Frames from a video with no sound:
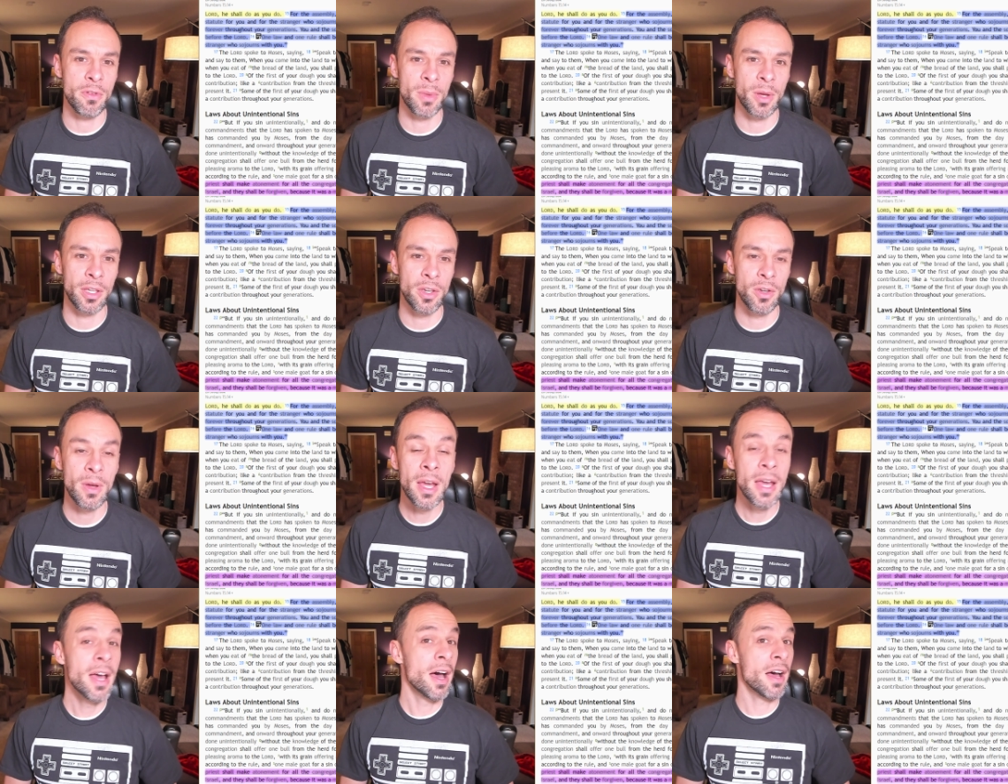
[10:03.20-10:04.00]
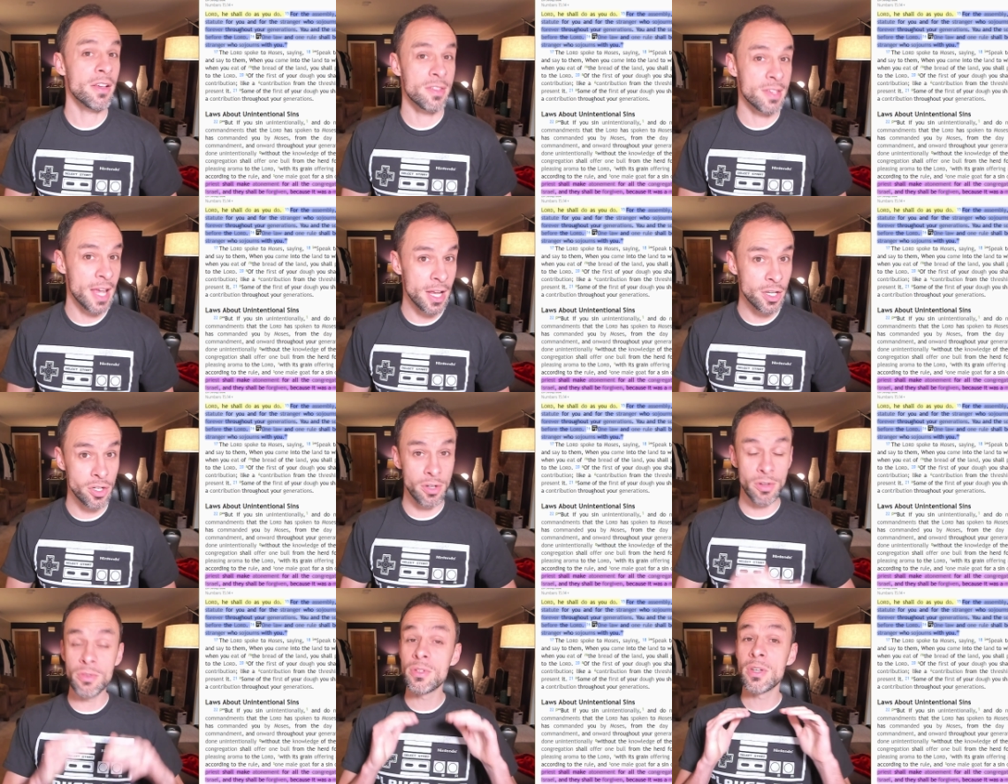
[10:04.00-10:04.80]
among you, a
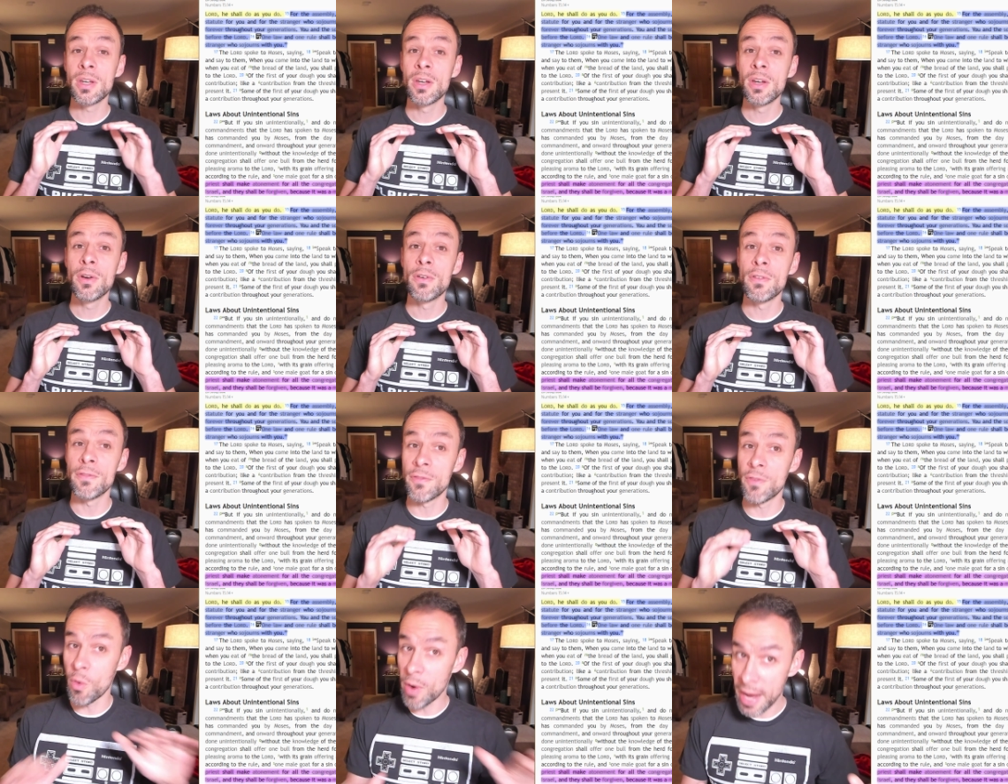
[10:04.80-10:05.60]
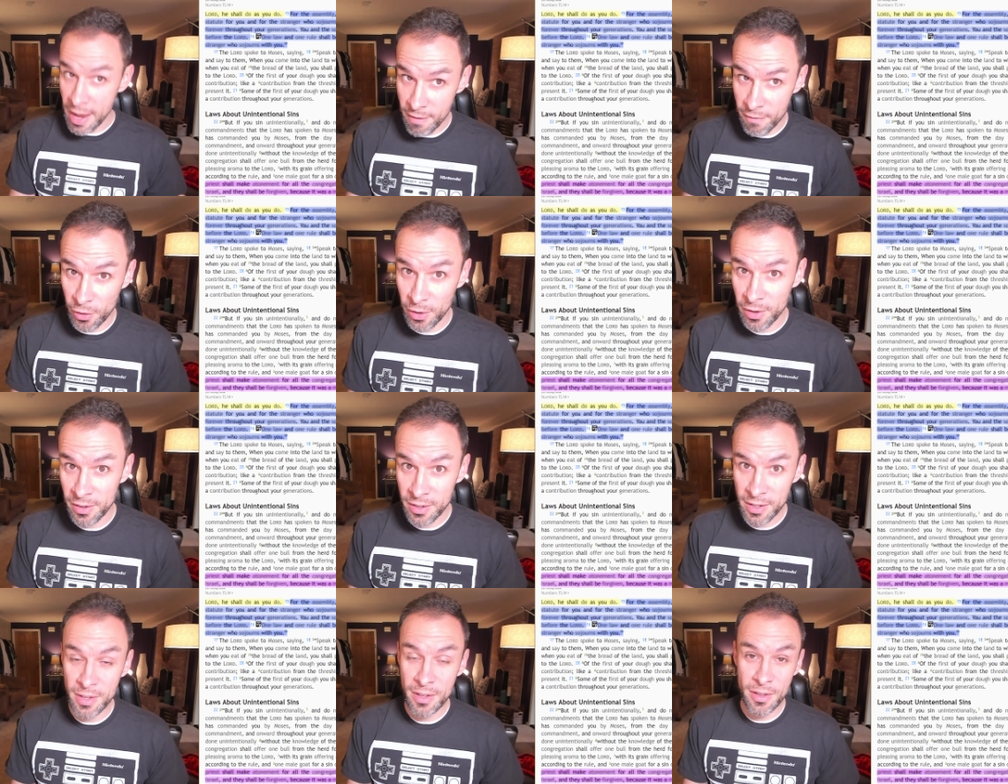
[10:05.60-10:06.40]
statute forever
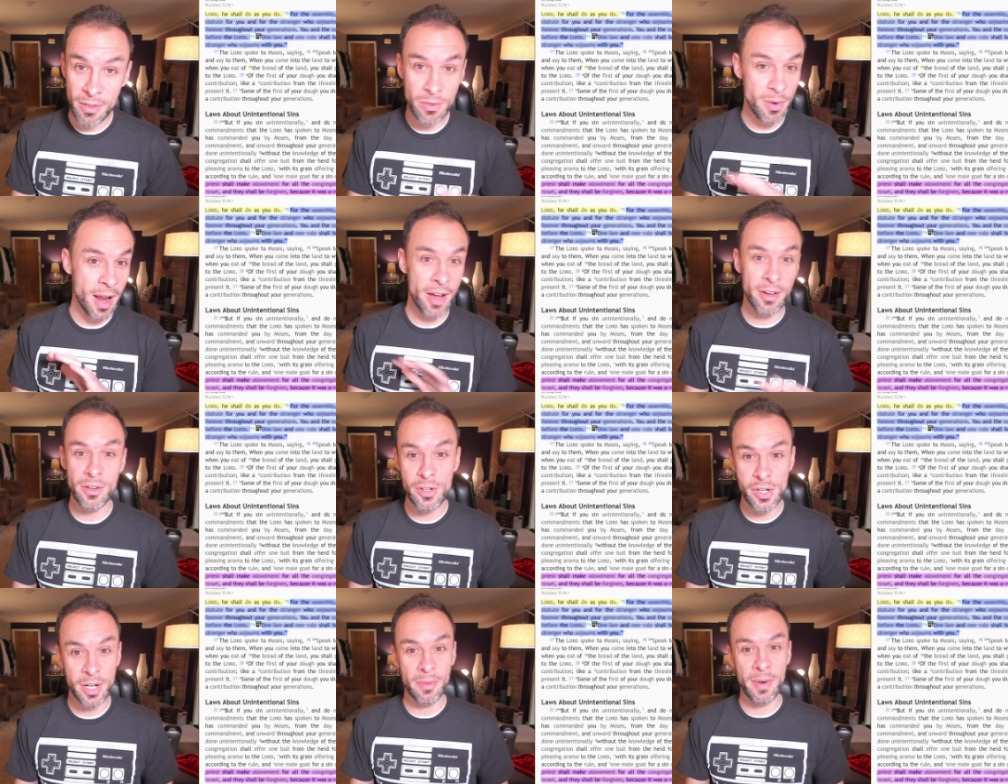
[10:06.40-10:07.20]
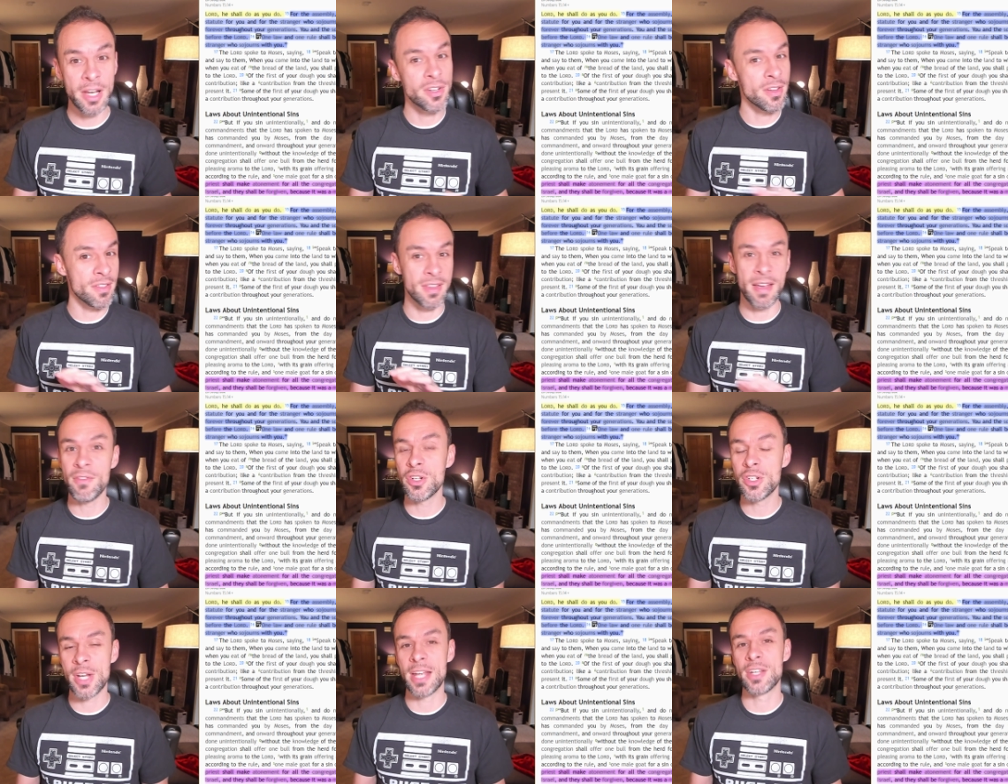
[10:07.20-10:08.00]
throughout your generations, never
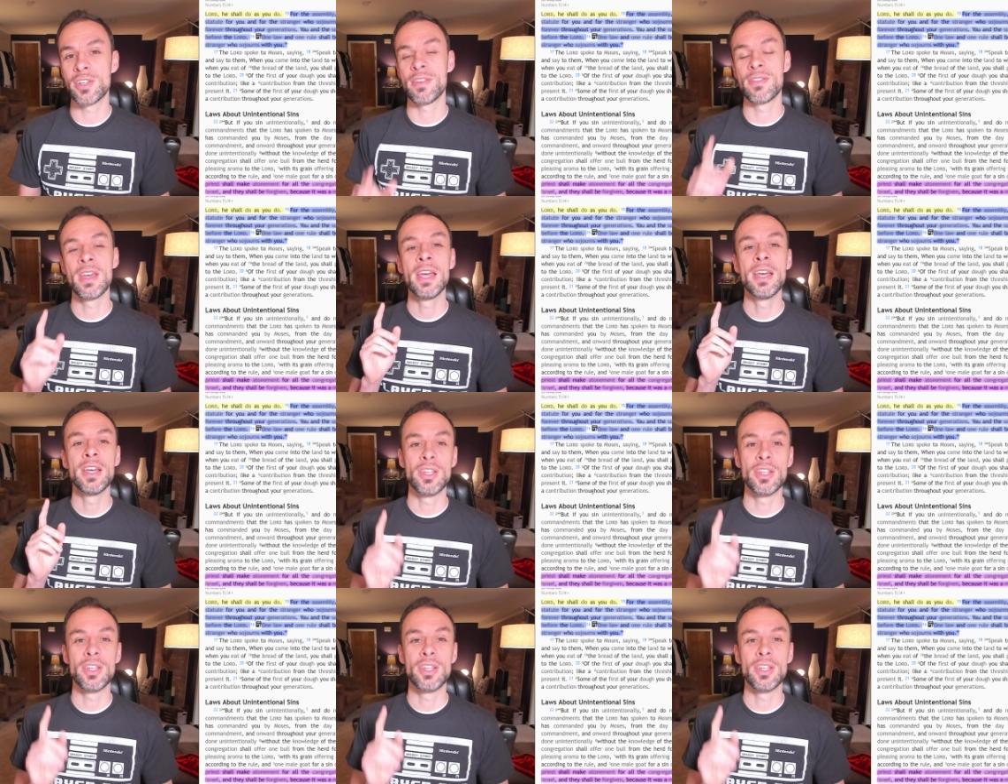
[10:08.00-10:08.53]
changes.